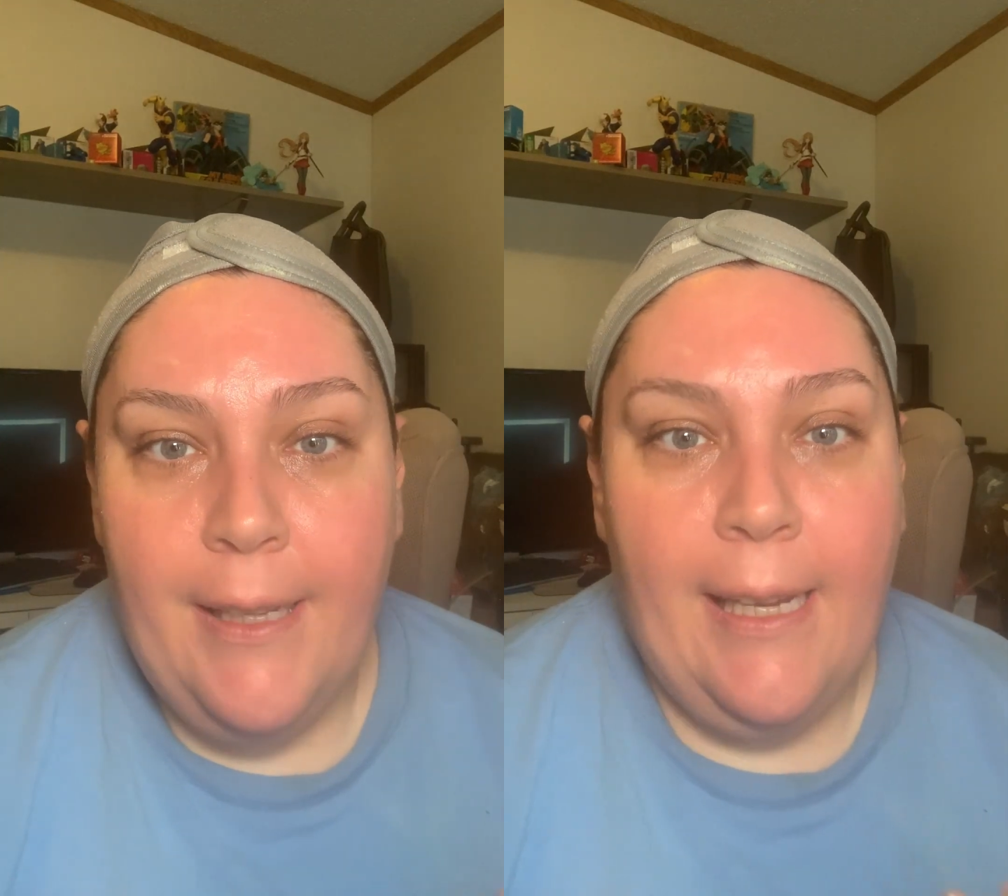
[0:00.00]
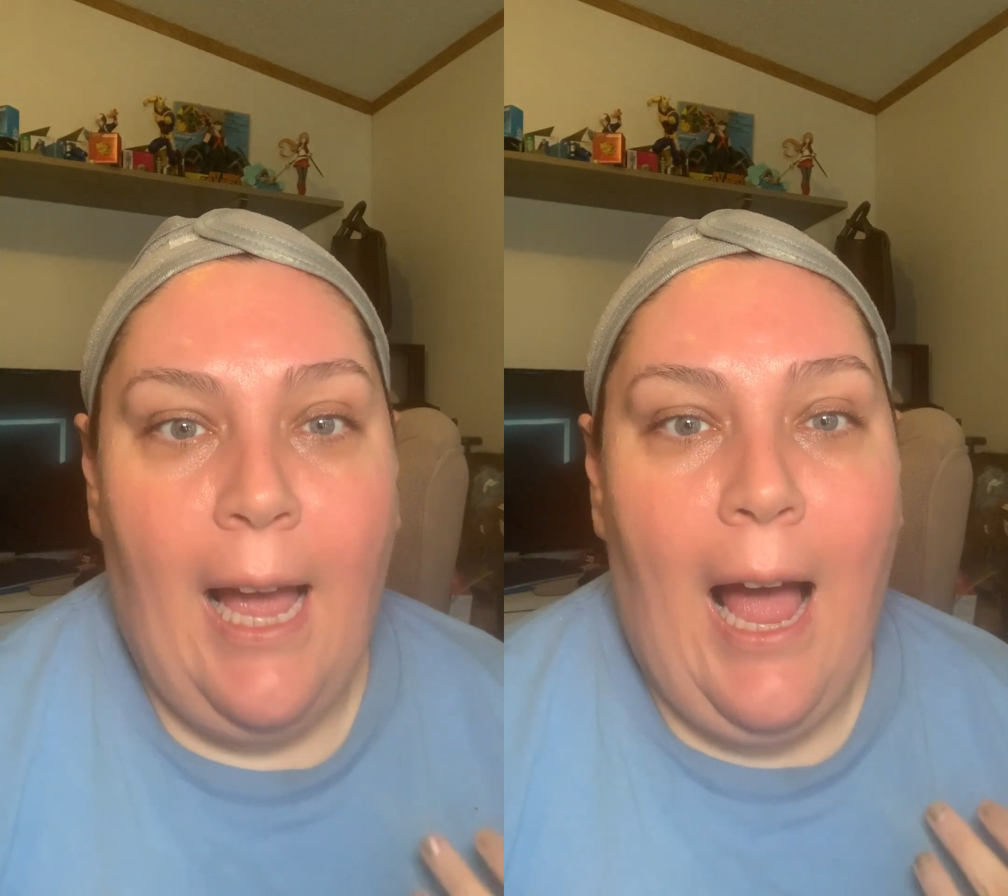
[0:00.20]

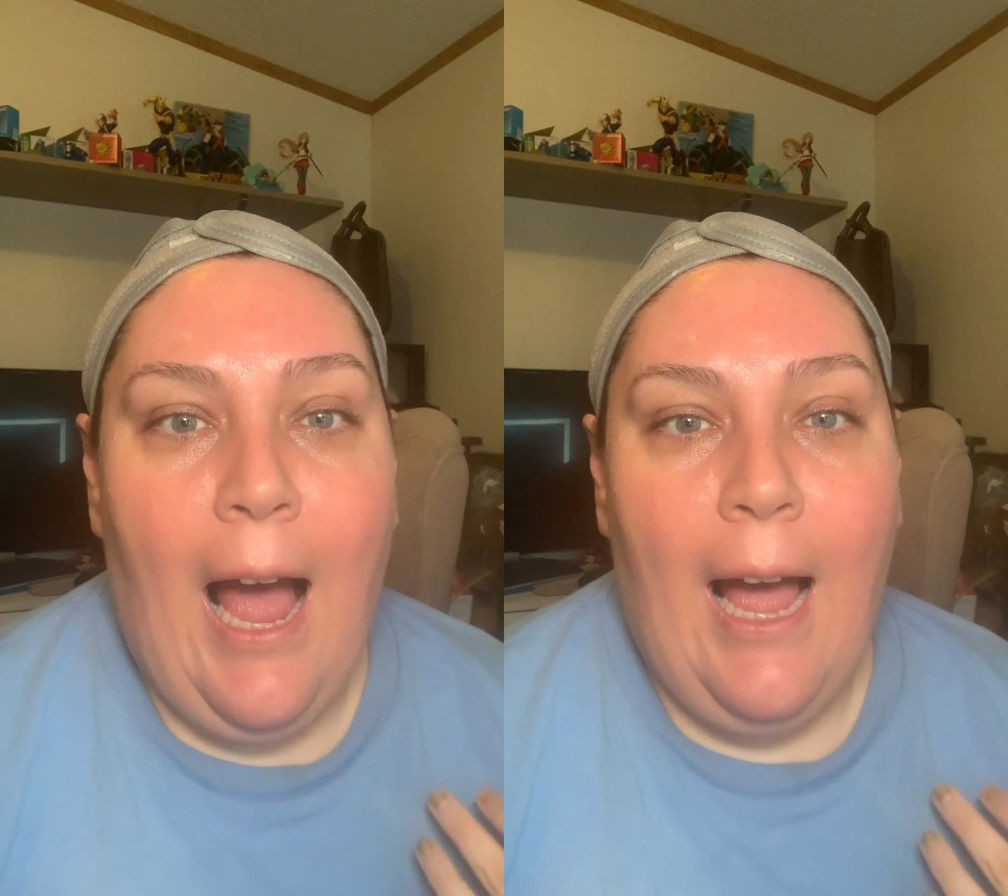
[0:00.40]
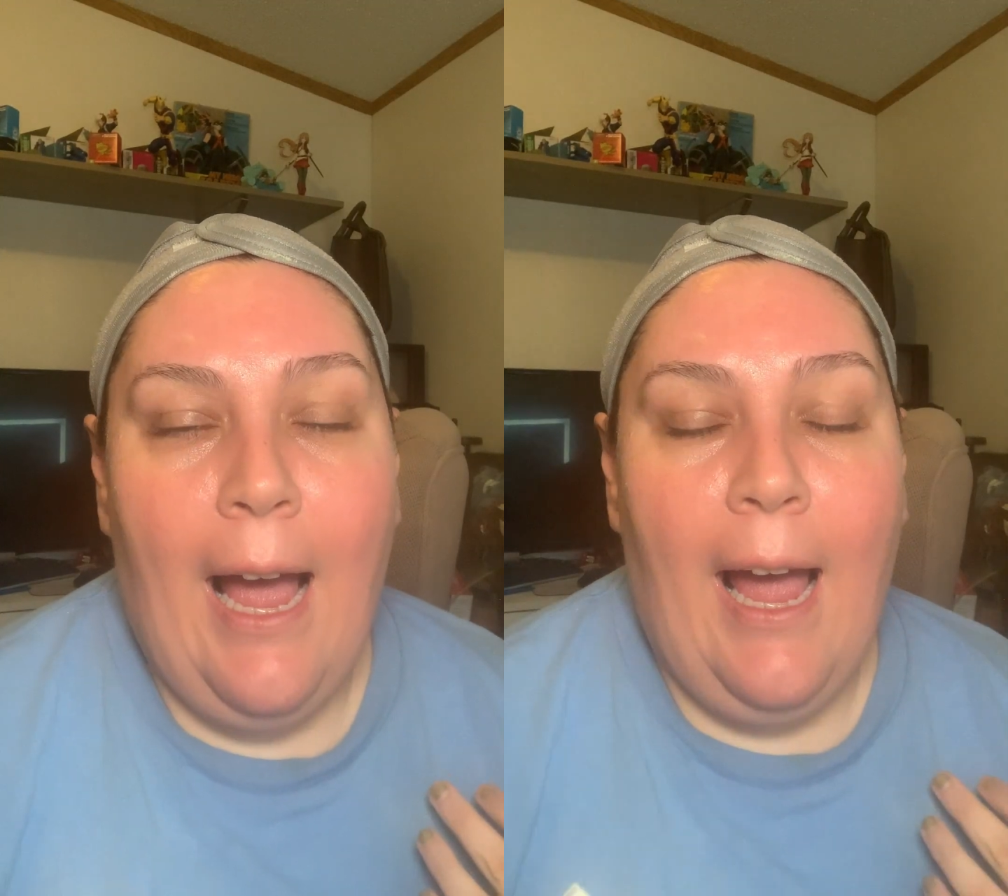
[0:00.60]
Like,
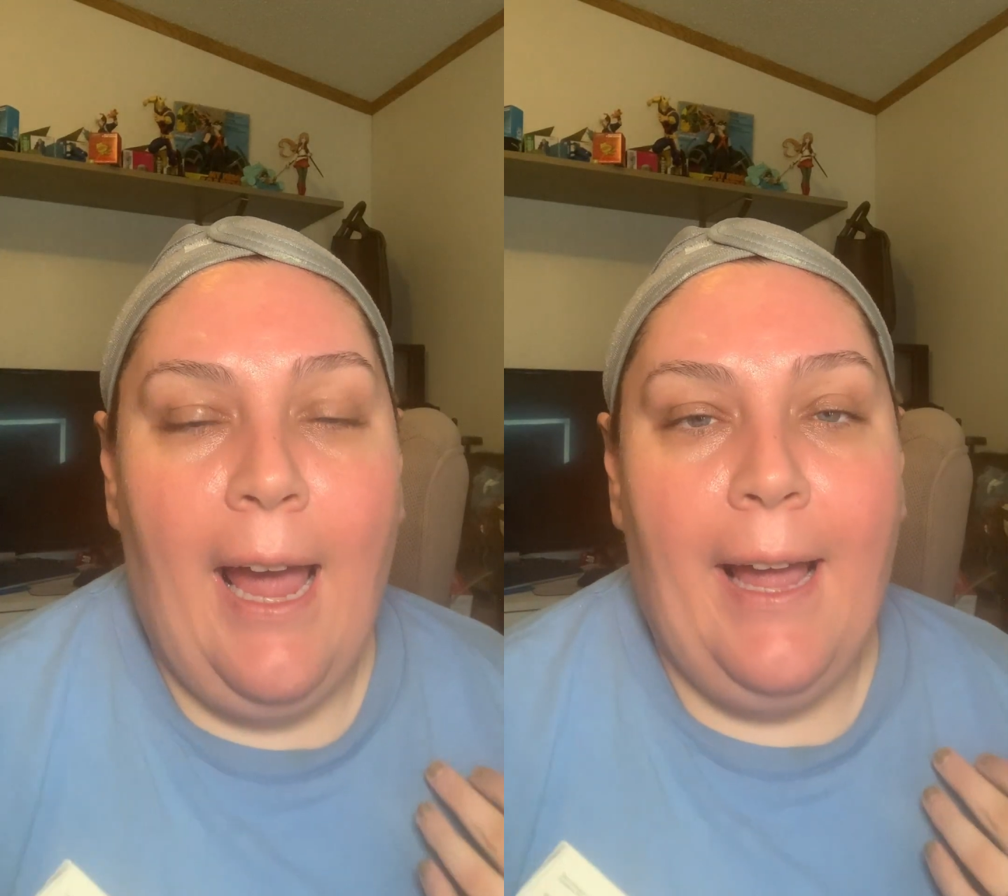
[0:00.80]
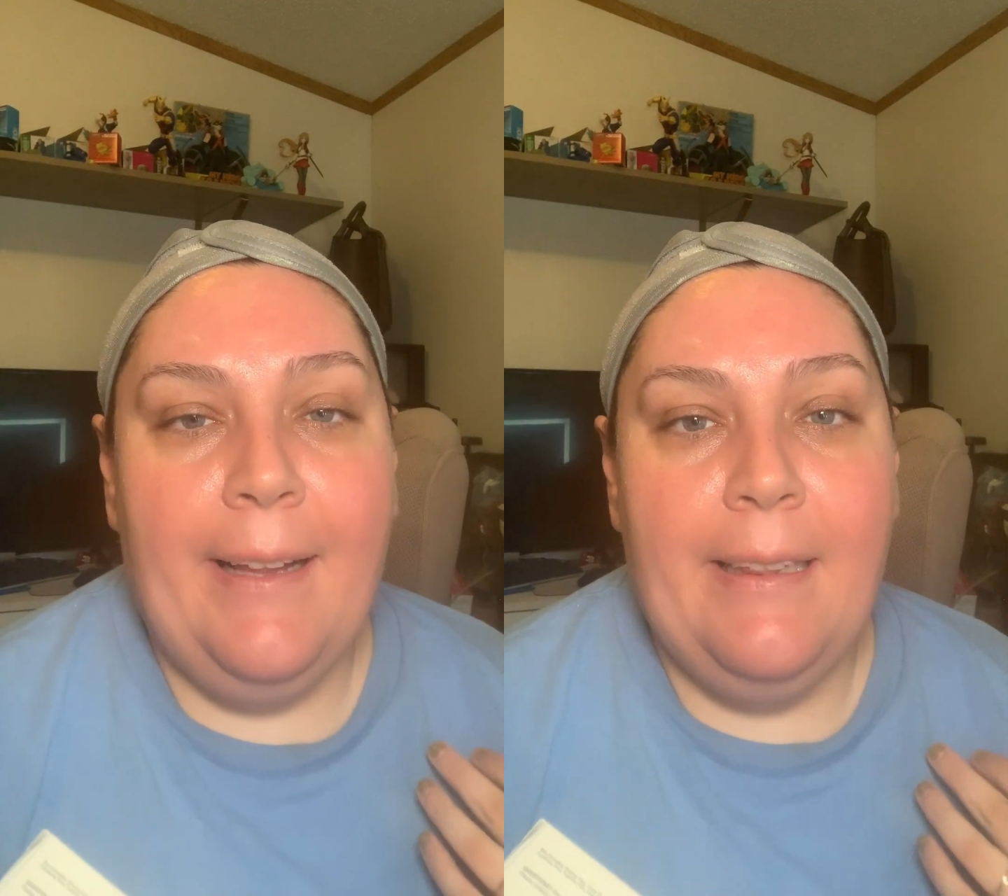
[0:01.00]

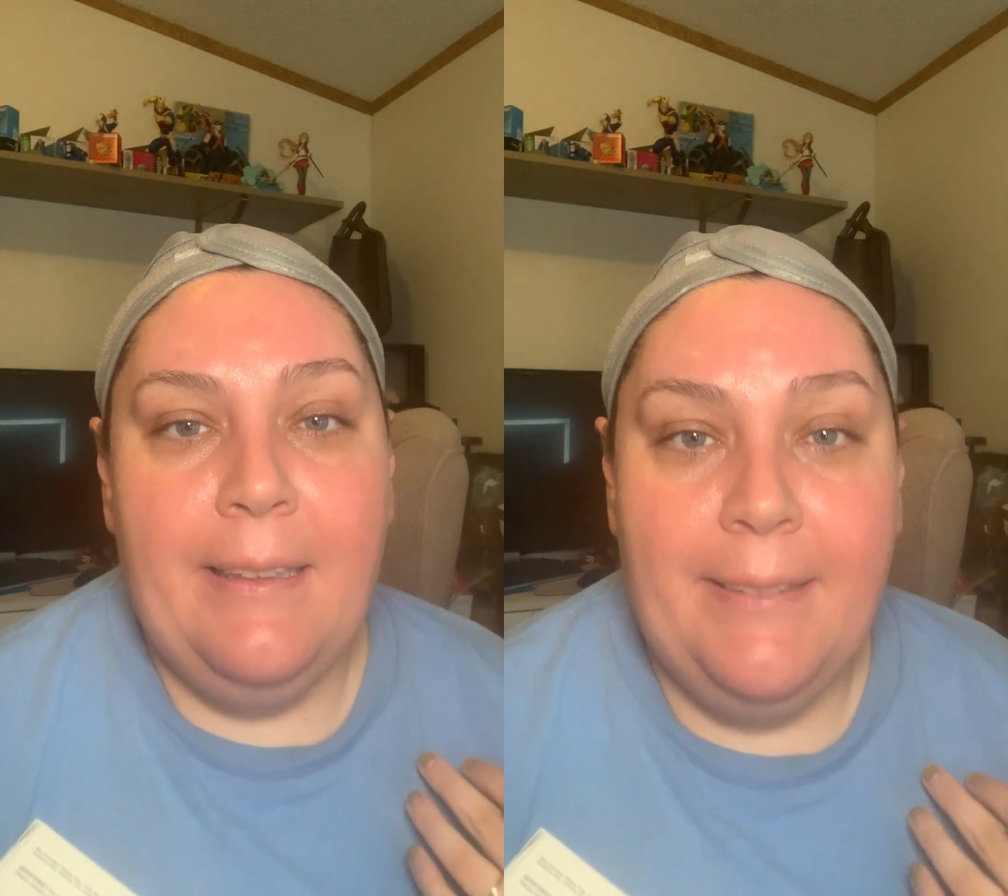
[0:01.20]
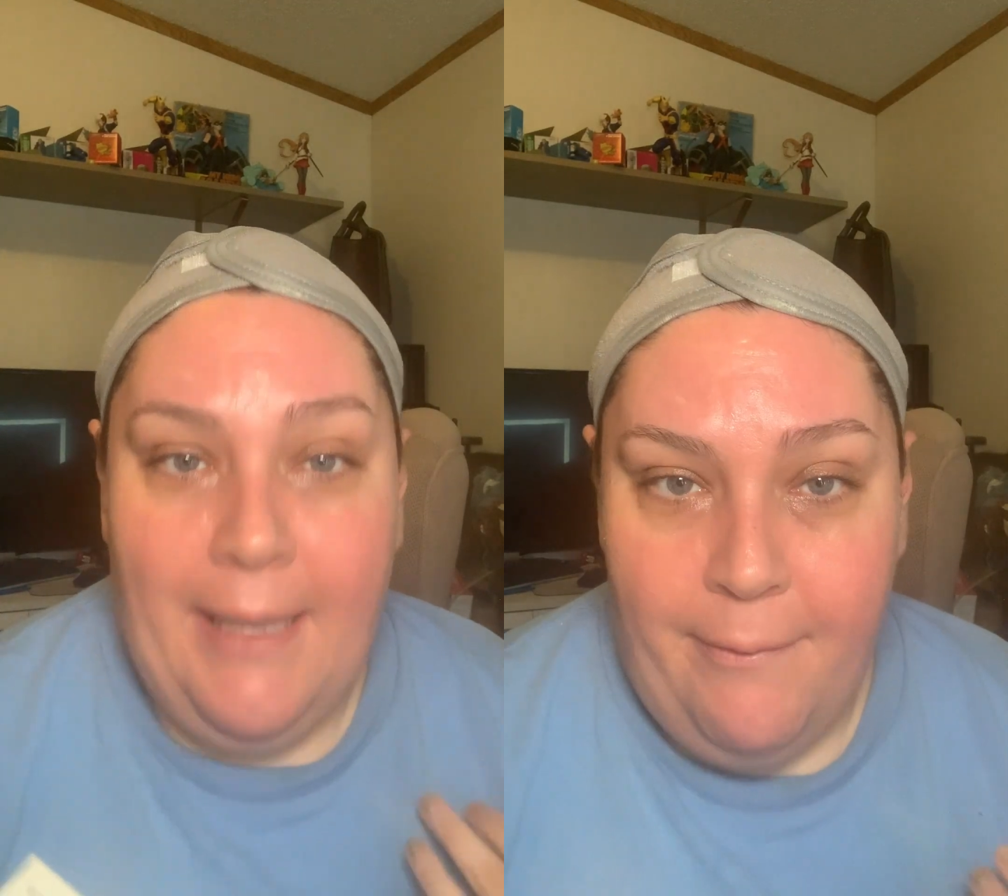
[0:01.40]
I
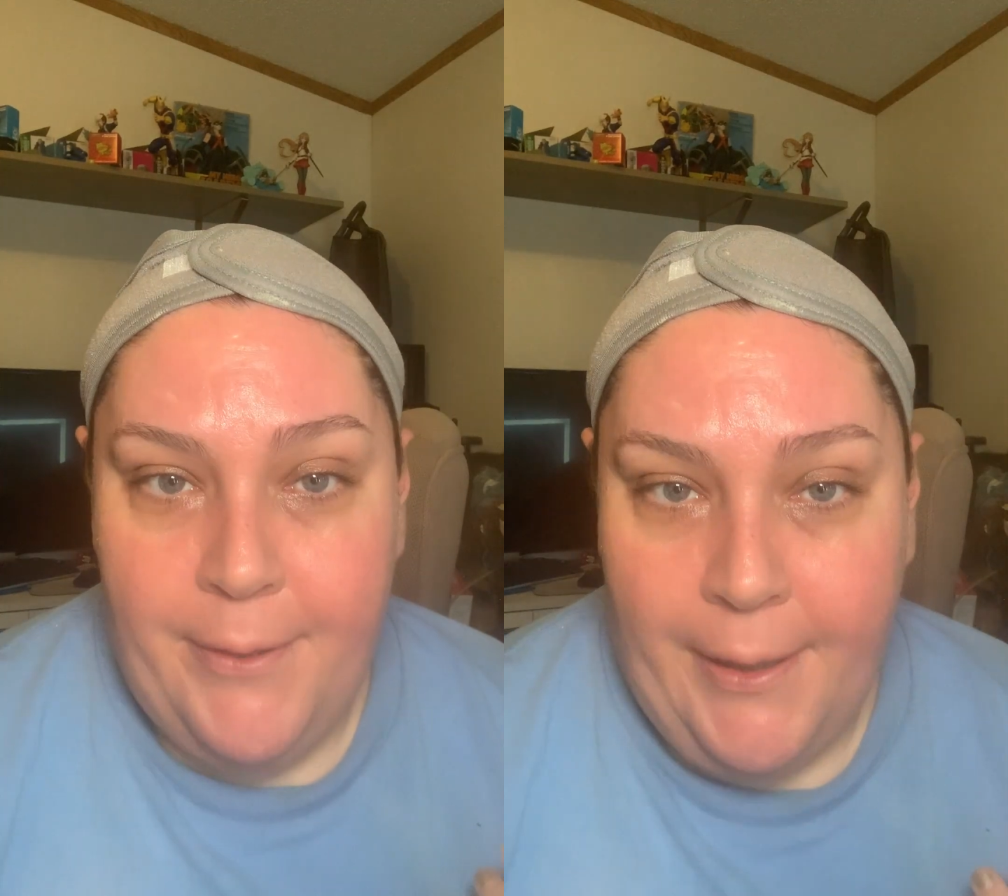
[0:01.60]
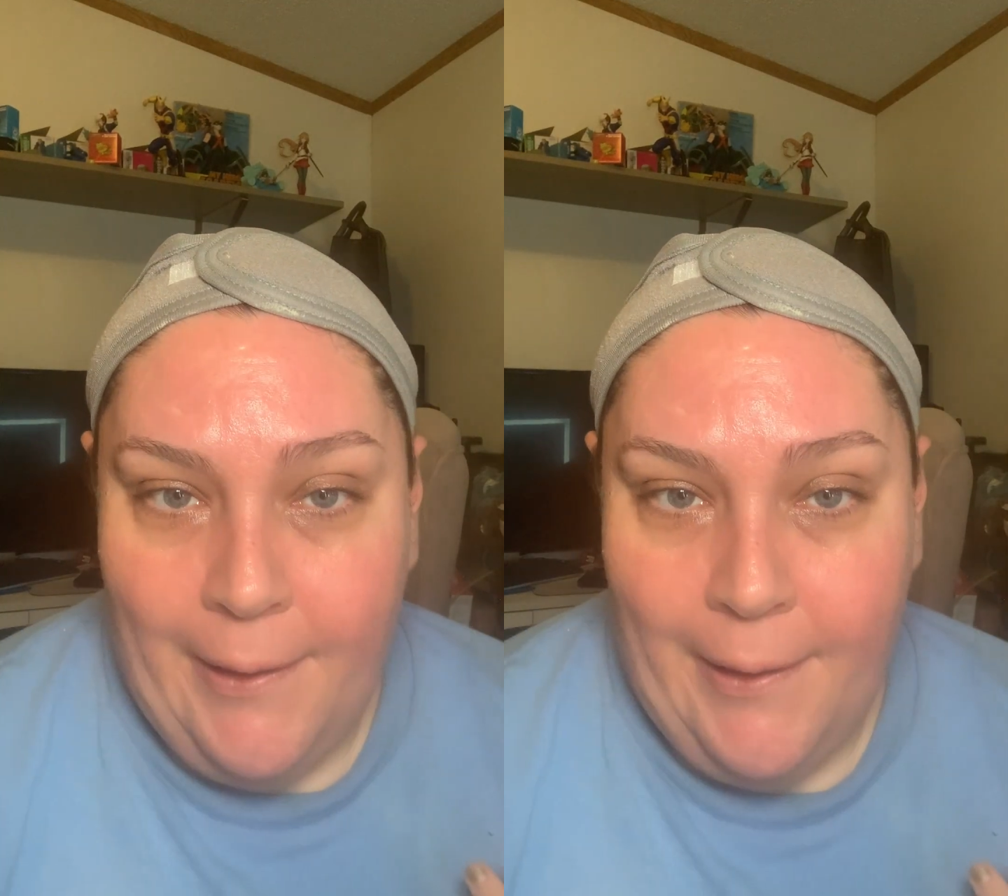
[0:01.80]
loved